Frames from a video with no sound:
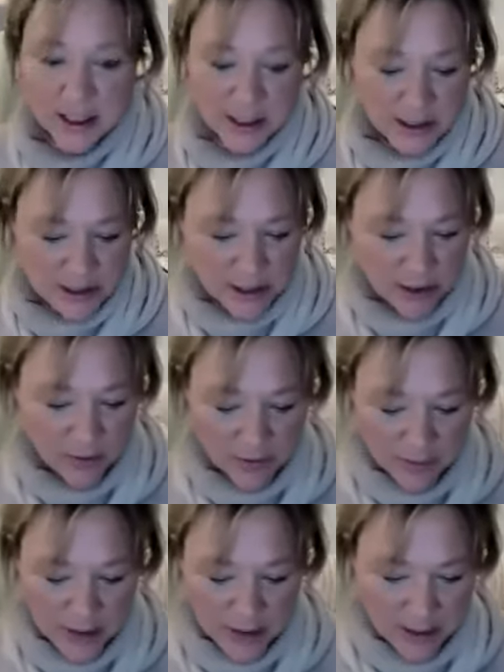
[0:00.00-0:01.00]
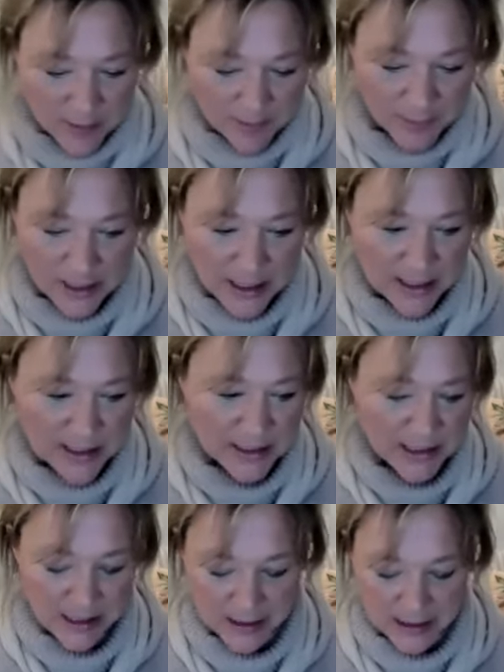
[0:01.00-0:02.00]
So um, let's
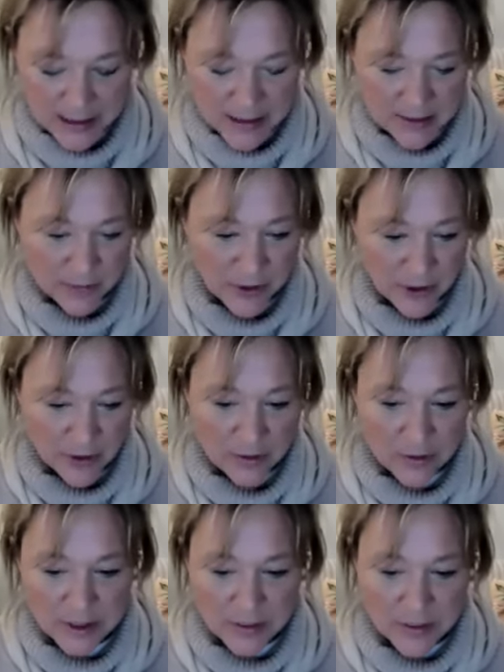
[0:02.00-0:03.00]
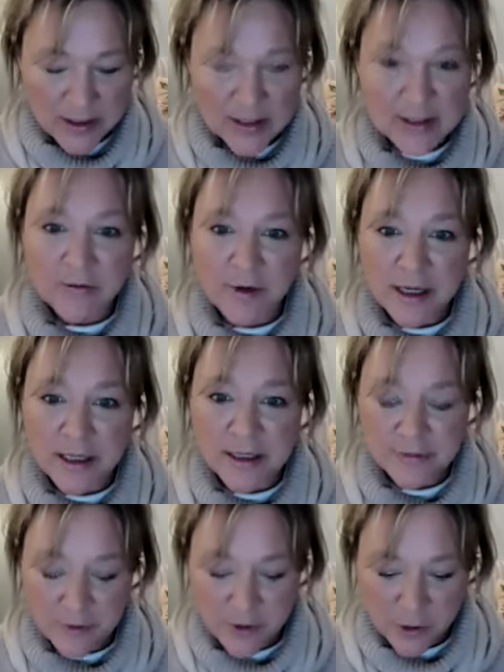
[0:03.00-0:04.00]
see this for you. Spirit's advice
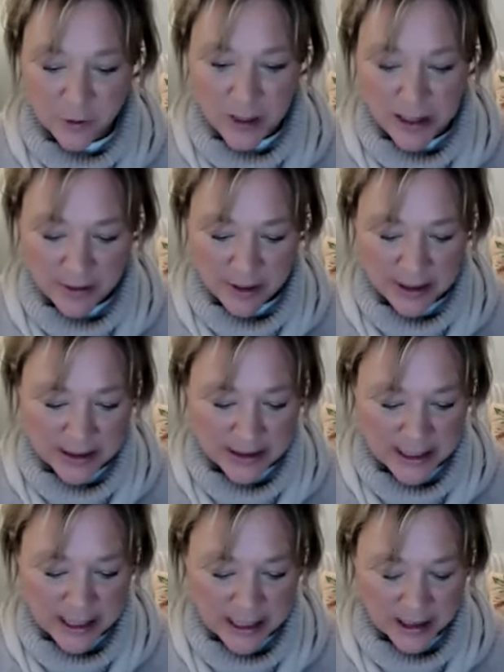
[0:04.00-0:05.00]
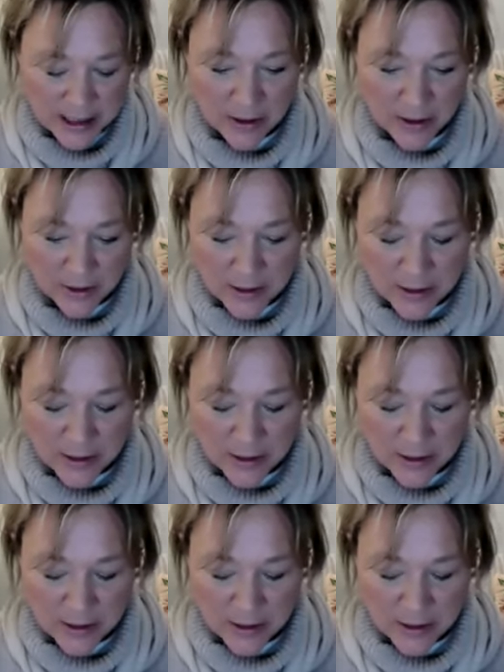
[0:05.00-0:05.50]
for Aquarius. Thank you.